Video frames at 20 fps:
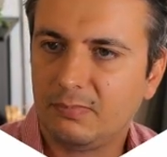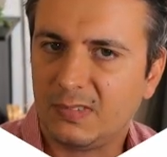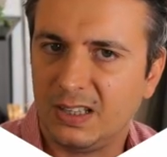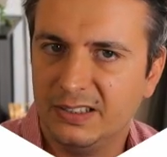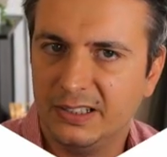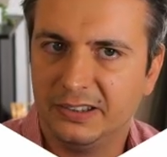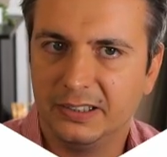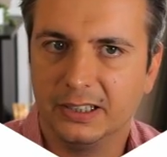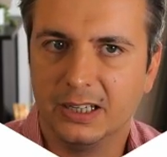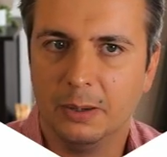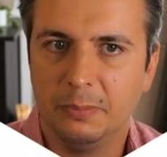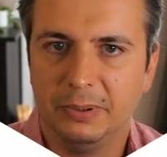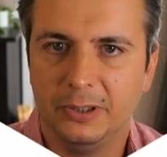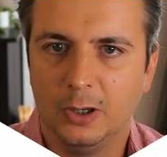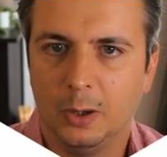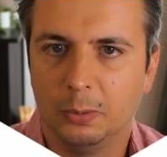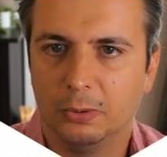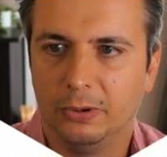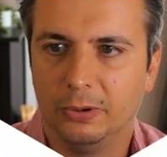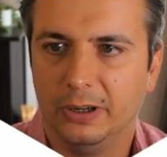that the company
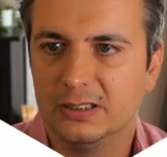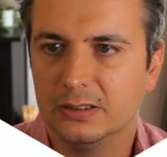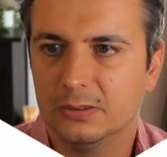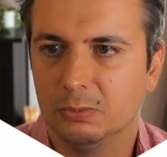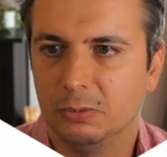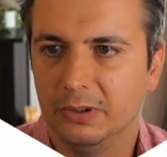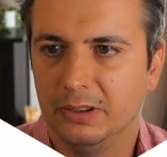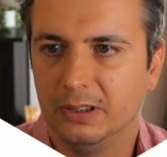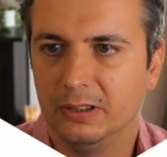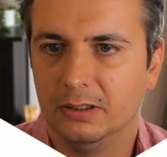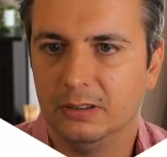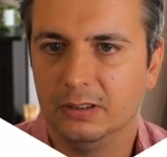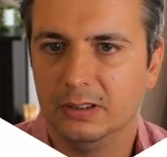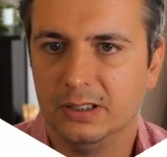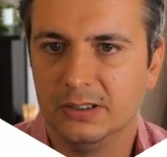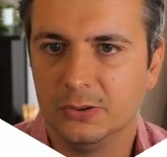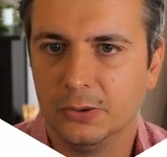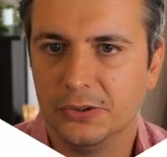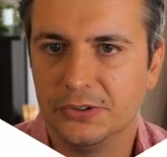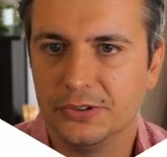operates within
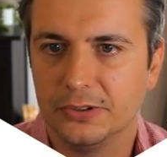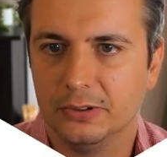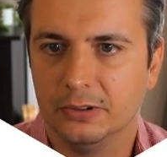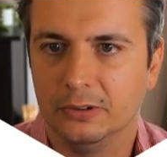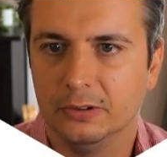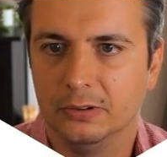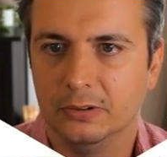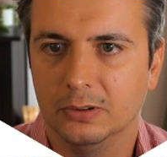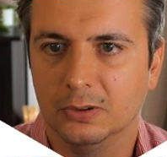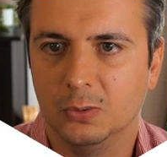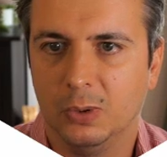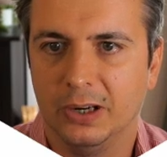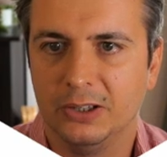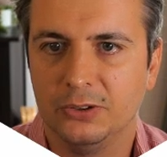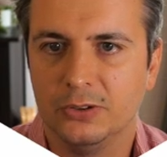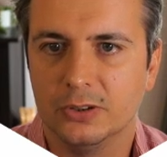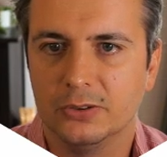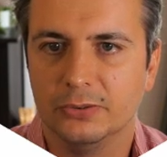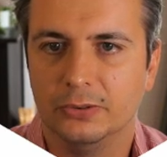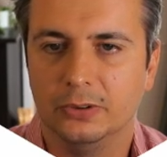is also quite
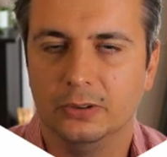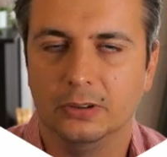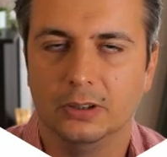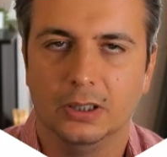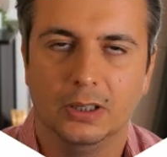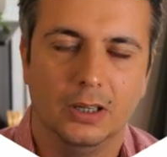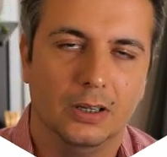useful.